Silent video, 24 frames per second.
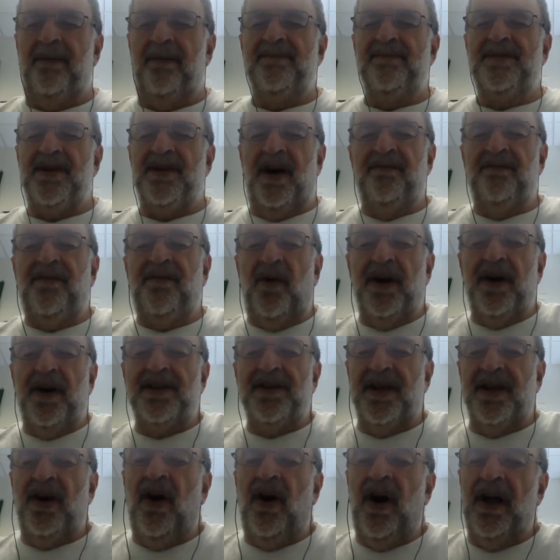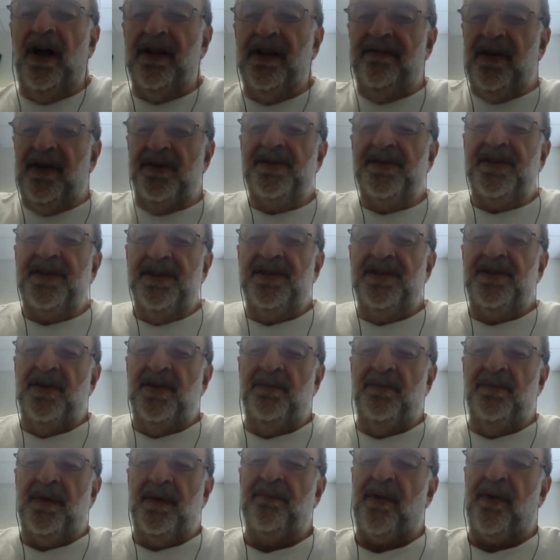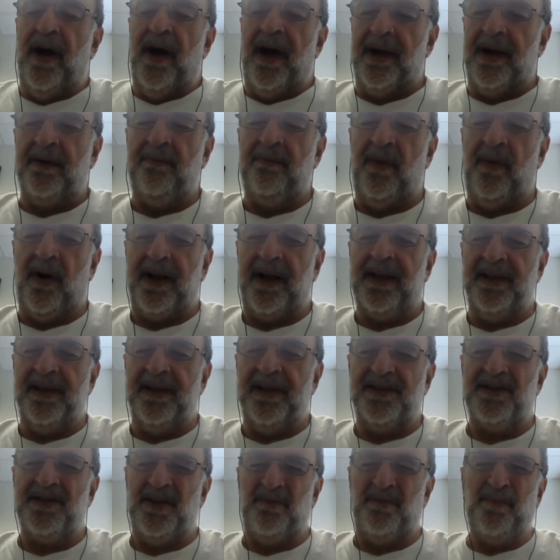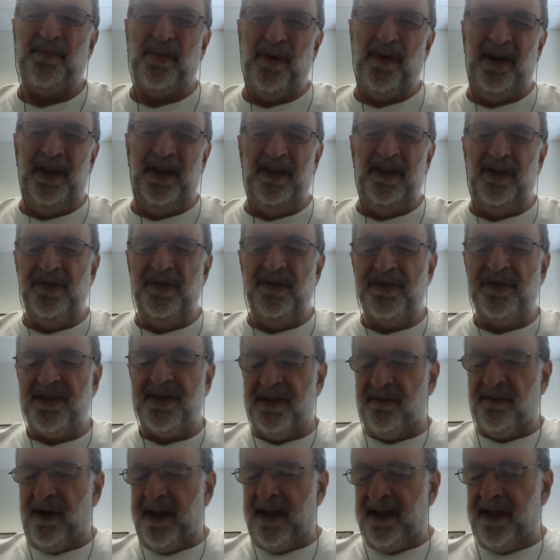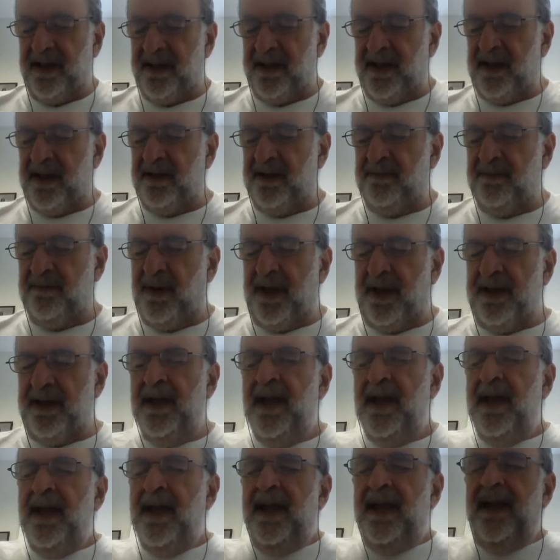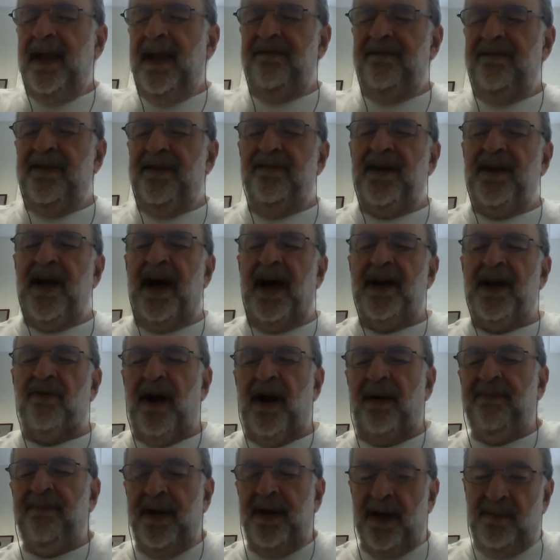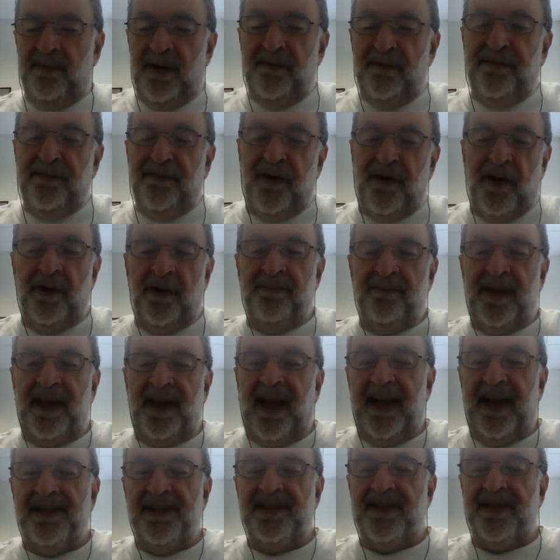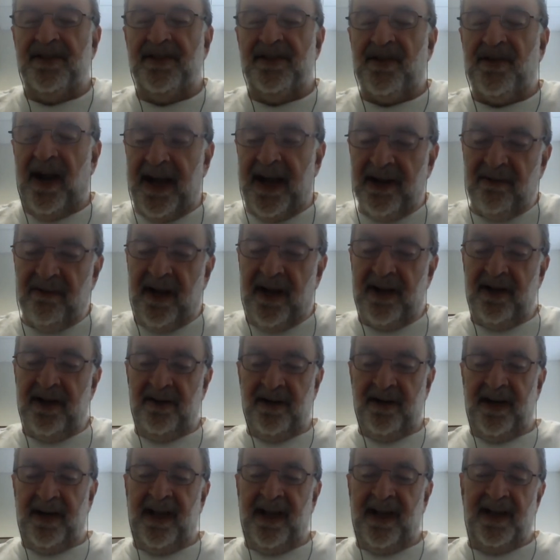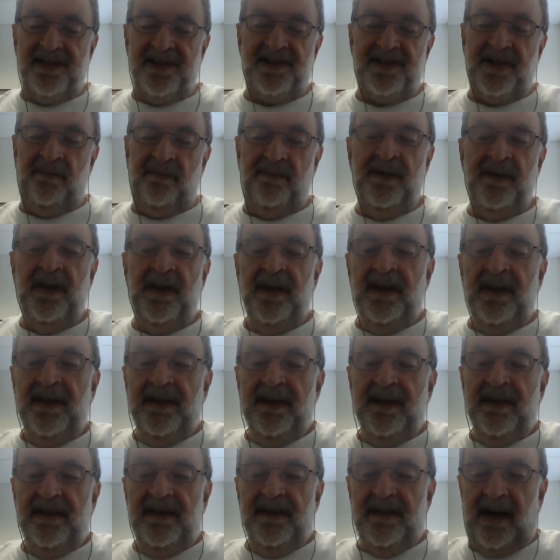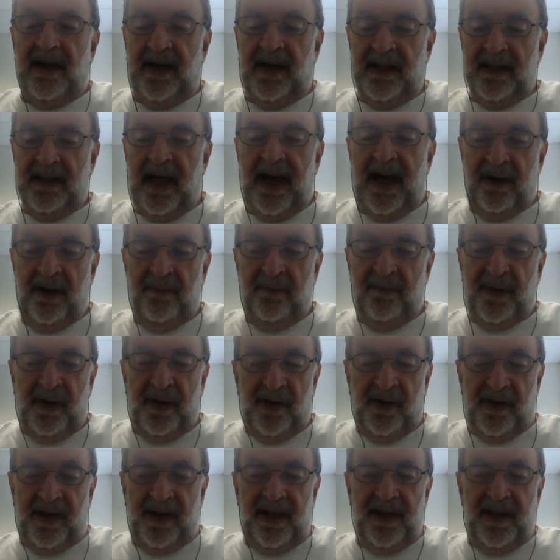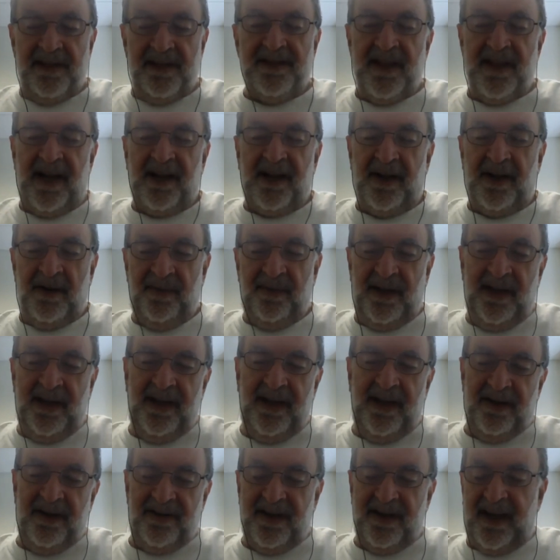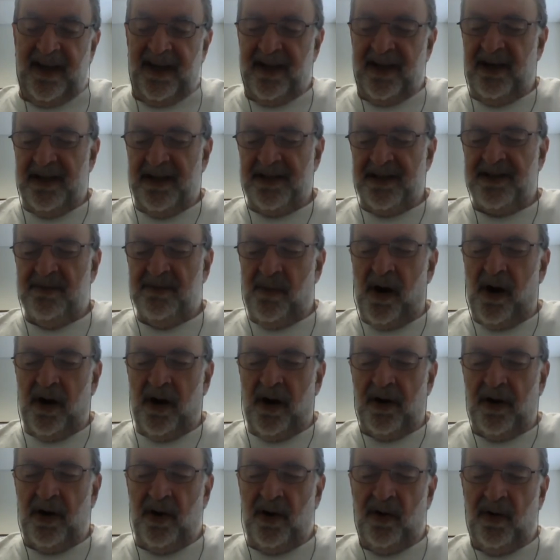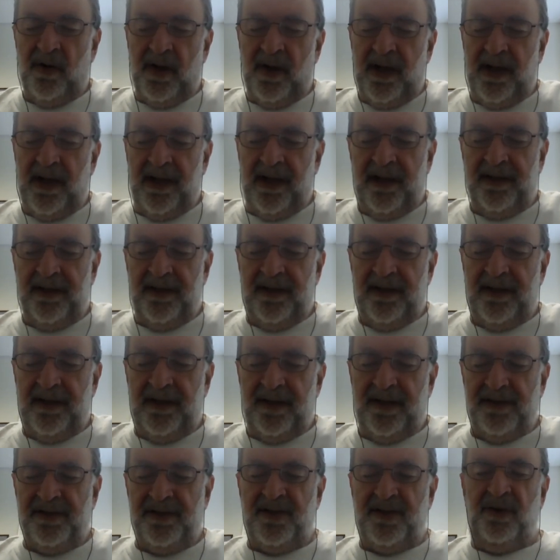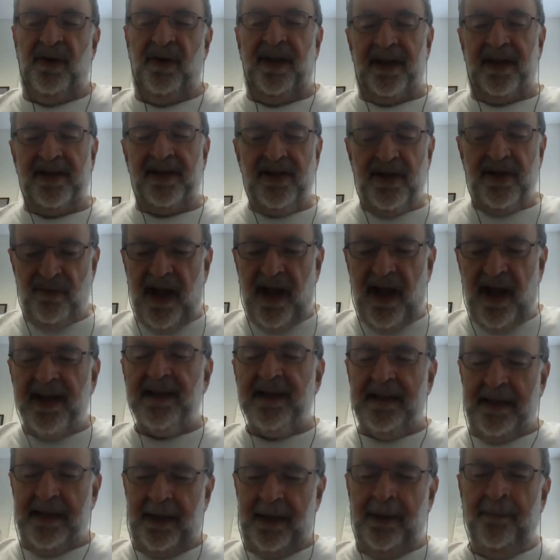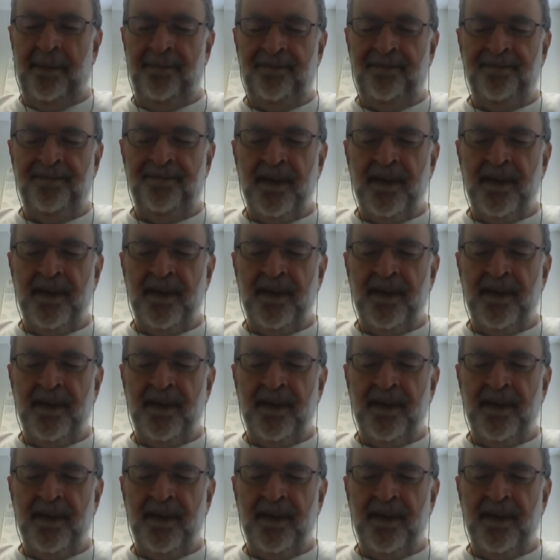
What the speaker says: So unfortunately, all of those consumer product markets are pretty loosely regulated. But if you've got a reputable firm that has a track record, that has some liability, it's not going to be here today, gone tomorrow, and they're doing it correctly,